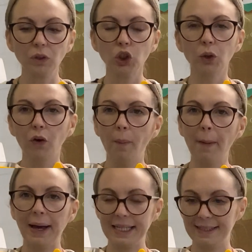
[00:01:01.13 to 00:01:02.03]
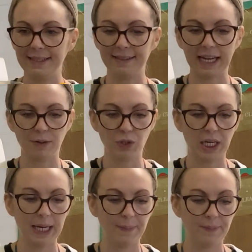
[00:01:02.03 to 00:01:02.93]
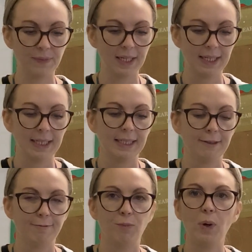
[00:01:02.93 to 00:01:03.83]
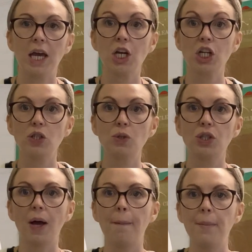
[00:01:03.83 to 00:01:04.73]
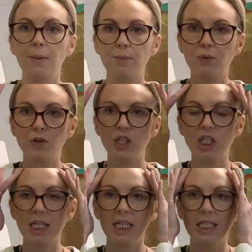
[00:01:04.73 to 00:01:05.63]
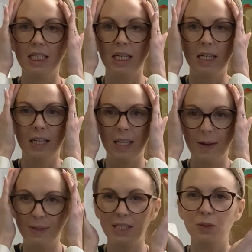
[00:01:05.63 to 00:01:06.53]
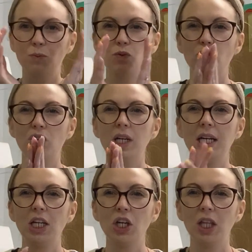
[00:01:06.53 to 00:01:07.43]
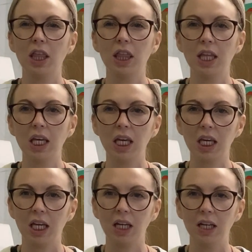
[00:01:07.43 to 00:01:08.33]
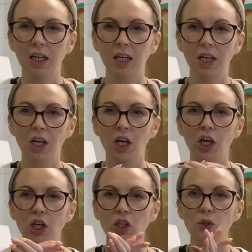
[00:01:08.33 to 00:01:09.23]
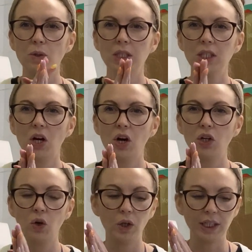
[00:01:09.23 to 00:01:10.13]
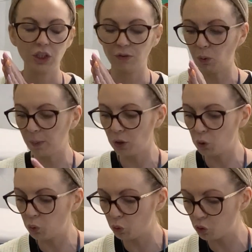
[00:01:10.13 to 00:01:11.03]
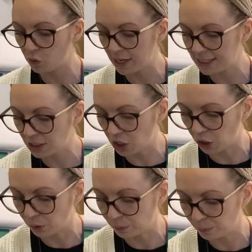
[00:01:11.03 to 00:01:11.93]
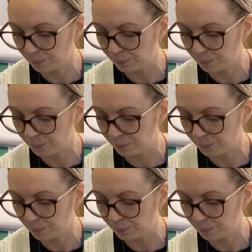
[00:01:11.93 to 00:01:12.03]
So I've got my balancing scales here. And we're going to do some predicting. That means some really good thinking using our knowledge of what we already know.